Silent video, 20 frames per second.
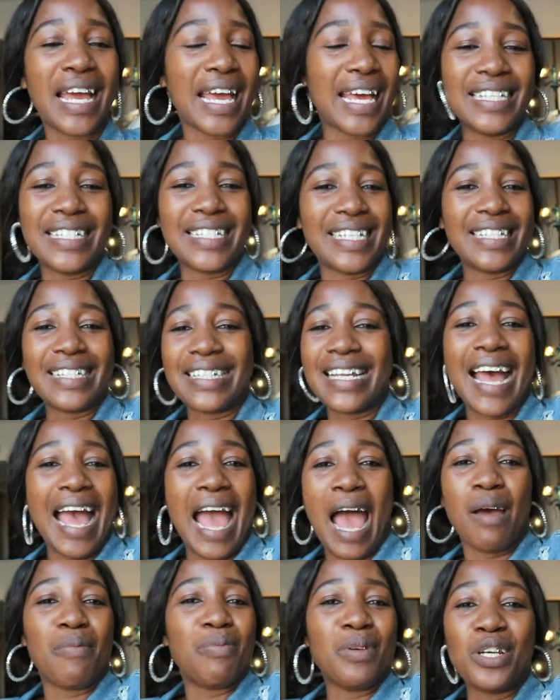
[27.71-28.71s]
It's just a
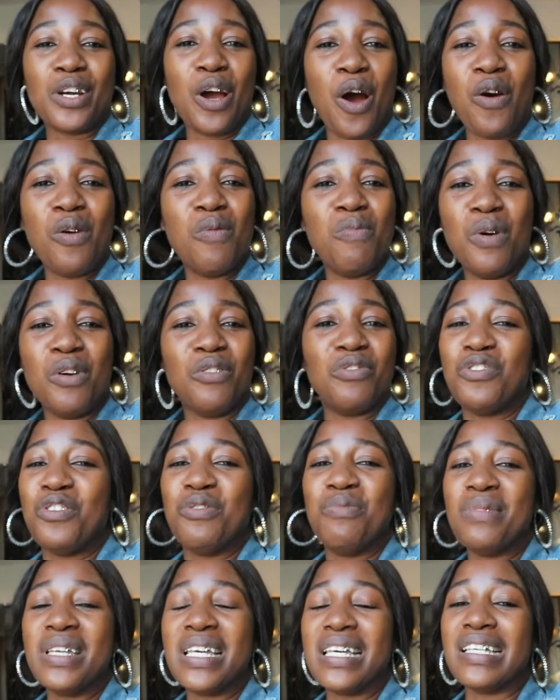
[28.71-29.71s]
happy combo
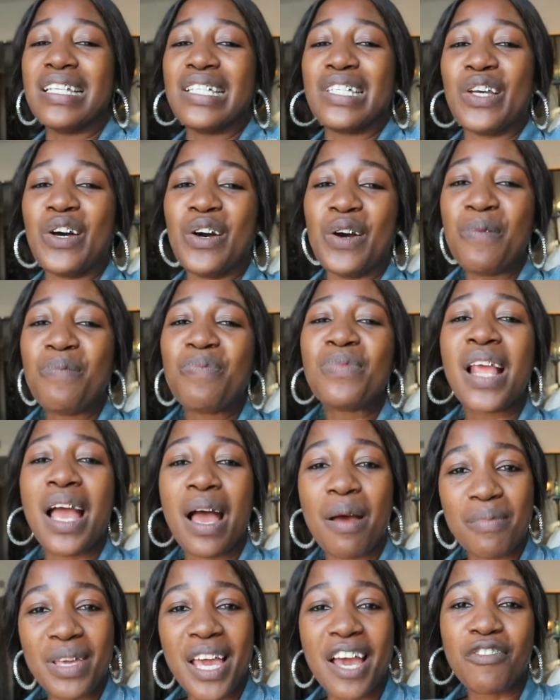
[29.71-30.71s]
for me. So
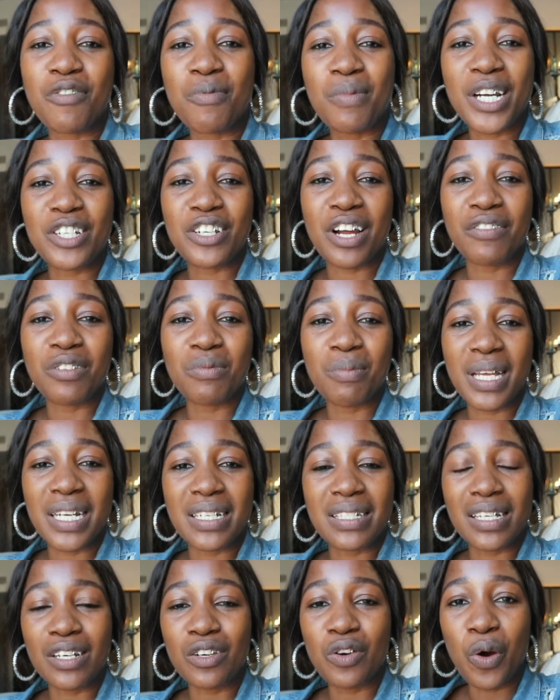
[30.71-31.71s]
I'm here for my travel
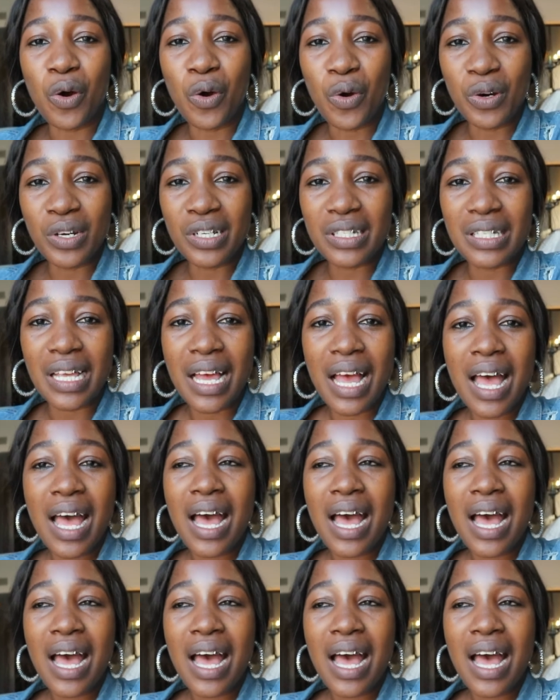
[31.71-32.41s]
medicine course.